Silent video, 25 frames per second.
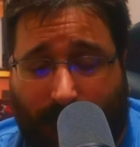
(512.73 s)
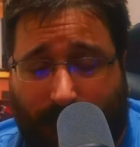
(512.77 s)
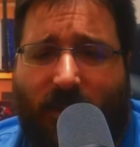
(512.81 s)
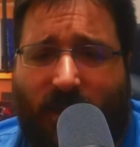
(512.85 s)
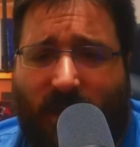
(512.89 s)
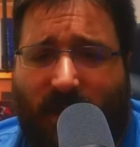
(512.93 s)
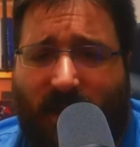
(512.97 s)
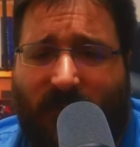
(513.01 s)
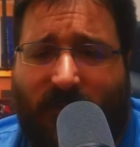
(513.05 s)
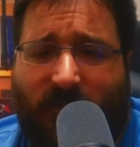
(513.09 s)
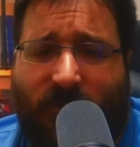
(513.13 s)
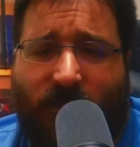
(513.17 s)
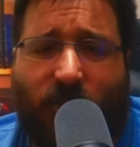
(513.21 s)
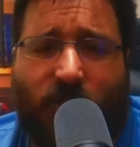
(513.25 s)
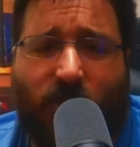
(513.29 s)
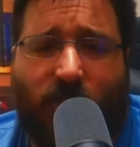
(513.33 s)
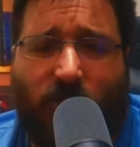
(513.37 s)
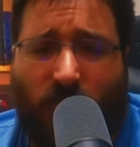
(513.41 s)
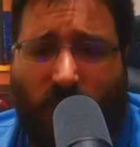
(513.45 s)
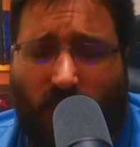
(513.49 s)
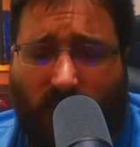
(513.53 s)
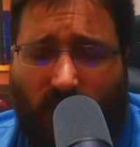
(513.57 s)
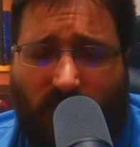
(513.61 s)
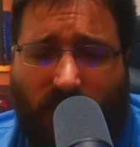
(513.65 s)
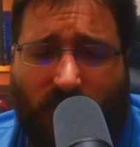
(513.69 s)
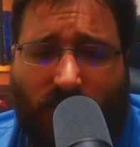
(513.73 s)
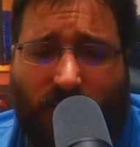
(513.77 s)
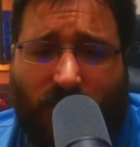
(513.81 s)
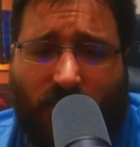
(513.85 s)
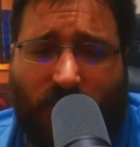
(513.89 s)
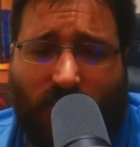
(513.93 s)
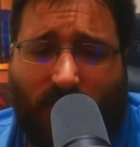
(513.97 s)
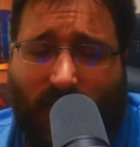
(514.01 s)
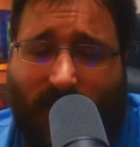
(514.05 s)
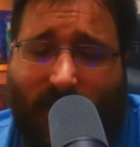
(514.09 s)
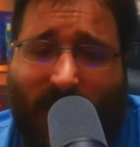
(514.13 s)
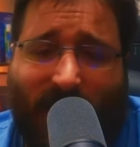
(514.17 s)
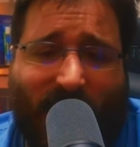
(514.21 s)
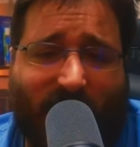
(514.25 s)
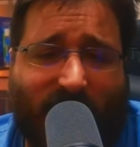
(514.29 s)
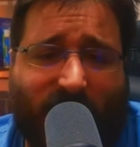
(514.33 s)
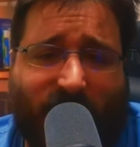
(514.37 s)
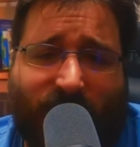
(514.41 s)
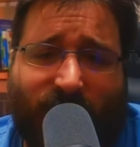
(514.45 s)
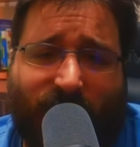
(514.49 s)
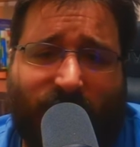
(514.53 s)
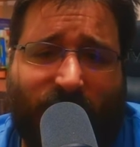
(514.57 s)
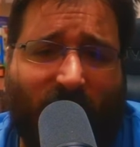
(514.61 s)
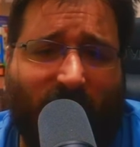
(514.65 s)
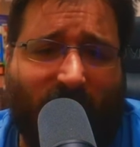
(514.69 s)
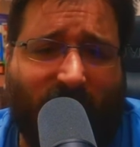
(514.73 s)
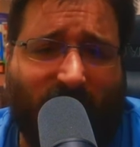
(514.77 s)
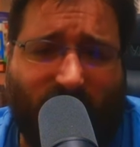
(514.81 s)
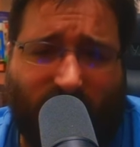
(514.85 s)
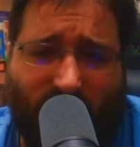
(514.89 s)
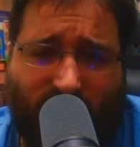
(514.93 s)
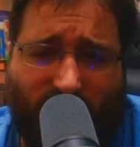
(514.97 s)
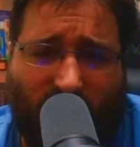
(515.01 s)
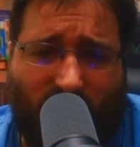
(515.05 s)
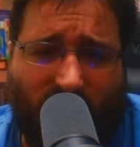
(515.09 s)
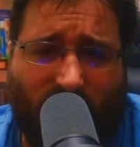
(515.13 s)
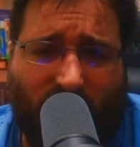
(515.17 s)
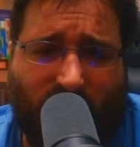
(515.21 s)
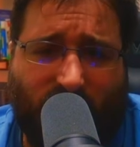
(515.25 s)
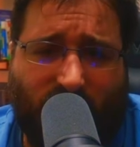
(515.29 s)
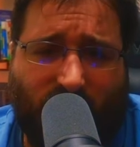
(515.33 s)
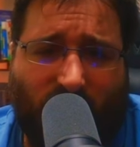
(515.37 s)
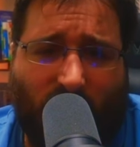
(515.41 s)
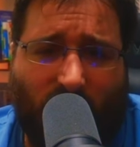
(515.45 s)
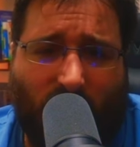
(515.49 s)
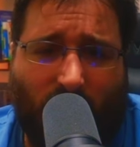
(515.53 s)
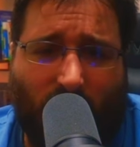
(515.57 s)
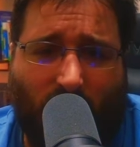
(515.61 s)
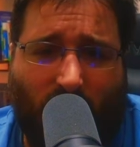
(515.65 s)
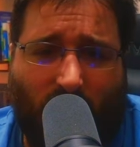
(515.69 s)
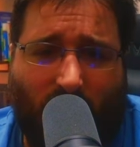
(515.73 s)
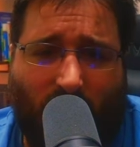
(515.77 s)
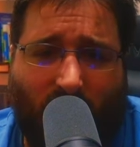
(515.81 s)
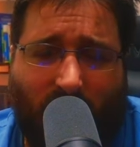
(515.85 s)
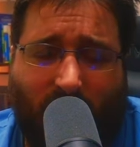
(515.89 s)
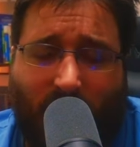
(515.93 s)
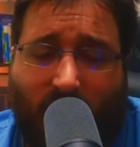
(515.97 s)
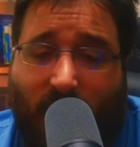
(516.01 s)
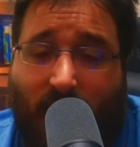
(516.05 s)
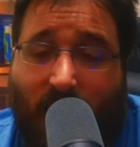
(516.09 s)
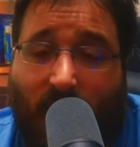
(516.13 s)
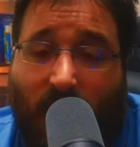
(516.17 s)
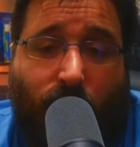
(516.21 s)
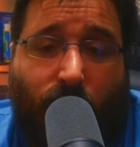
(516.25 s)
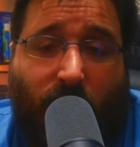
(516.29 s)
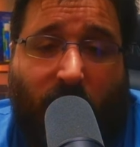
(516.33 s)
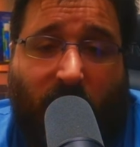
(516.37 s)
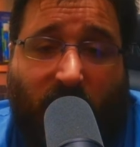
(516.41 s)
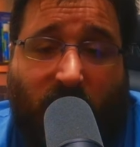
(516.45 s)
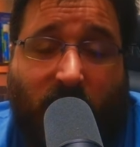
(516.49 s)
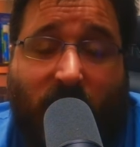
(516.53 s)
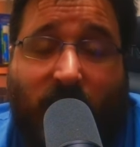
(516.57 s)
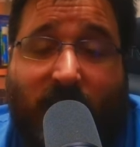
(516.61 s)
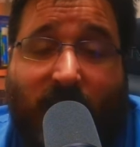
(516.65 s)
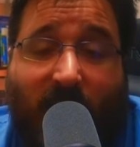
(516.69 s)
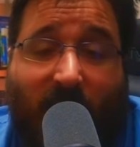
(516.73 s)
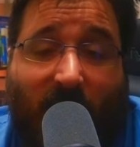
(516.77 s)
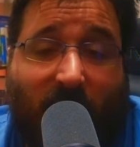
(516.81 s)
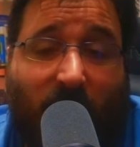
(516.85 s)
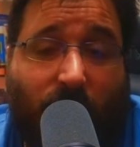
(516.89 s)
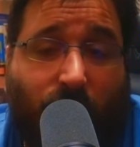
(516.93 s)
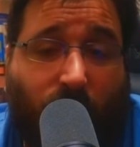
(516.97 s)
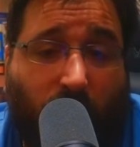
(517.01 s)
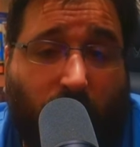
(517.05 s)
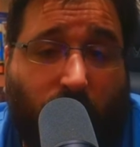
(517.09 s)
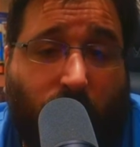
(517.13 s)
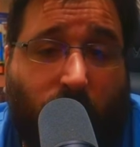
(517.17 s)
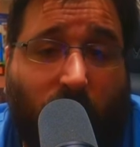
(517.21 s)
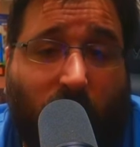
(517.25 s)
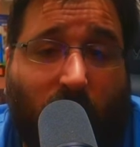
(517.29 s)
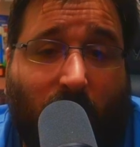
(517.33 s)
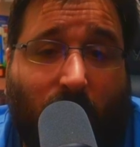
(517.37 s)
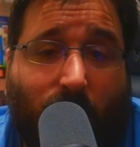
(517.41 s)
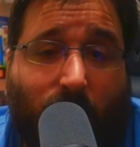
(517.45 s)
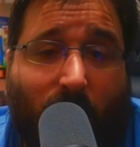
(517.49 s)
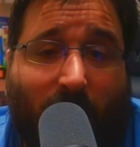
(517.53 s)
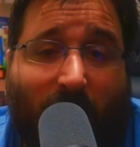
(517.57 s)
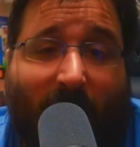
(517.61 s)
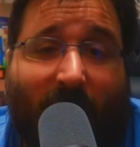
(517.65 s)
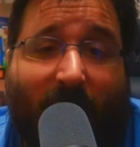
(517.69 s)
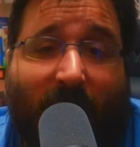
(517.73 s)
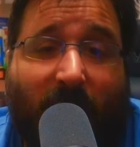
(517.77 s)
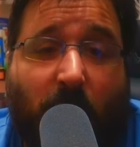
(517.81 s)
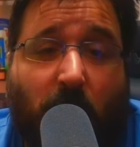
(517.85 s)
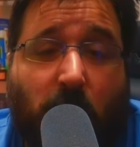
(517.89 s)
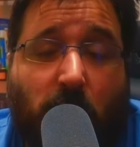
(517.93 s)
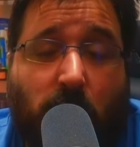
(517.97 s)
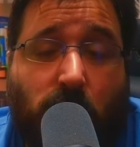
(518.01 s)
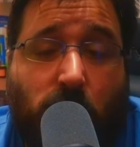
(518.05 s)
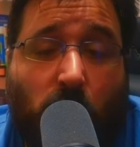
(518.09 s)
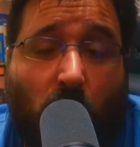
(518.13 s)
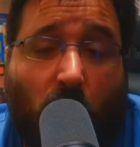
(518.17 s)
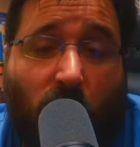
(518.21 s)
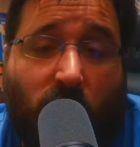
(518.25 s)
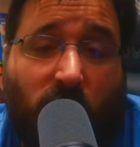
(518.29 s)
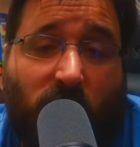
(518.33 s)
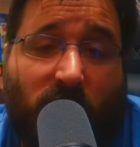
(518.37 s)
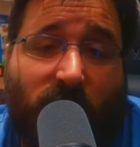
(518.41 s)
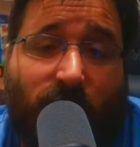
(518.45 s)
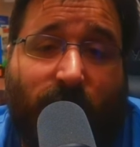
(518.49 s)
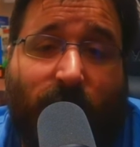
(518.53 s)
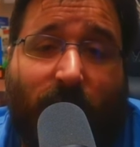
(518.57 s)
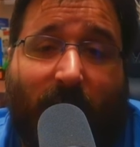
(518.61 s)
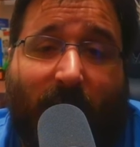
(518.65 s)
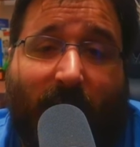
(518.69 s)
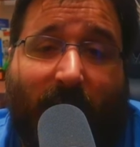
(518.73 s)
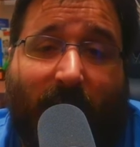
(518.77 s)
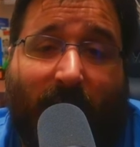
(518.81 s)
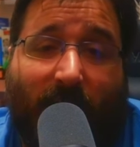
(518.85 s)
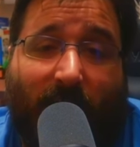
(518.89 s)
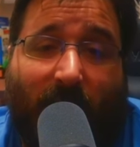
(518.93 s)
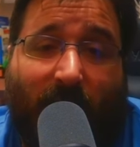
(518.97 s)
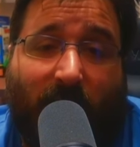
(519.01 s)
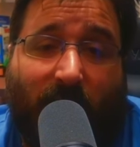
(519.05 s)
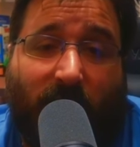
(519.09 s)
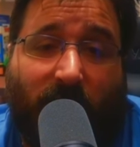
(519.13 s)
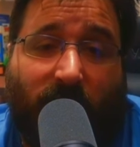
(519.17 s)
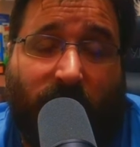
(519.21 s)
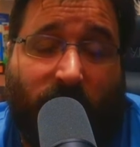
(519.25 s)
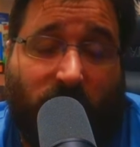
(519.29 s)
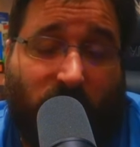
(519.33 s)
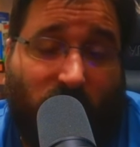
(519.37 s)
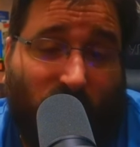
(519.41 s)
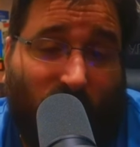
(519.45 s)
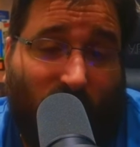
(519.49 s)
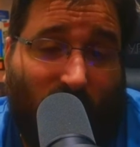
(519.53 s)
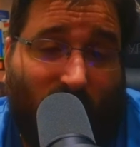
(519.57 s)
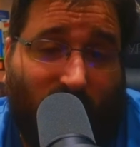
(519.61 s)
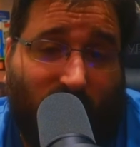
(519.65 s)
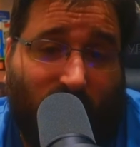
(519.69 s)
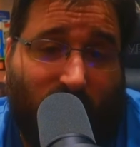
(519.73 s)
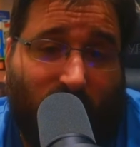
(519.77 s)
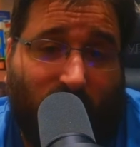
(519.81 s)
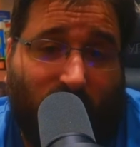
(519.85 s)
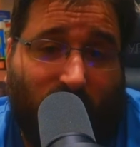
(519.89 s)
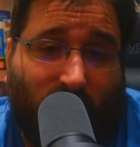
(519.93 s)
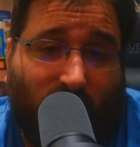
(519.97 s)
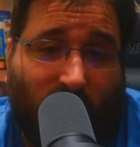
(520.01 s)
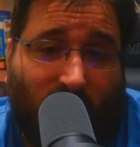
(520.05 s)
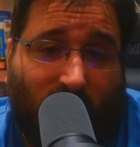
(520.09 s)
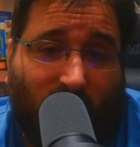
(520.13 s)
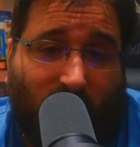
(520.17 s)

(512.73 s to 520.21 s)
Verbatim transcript: Therefore, Twitch has rectified straight away, because they are the people that make most money for Twitch.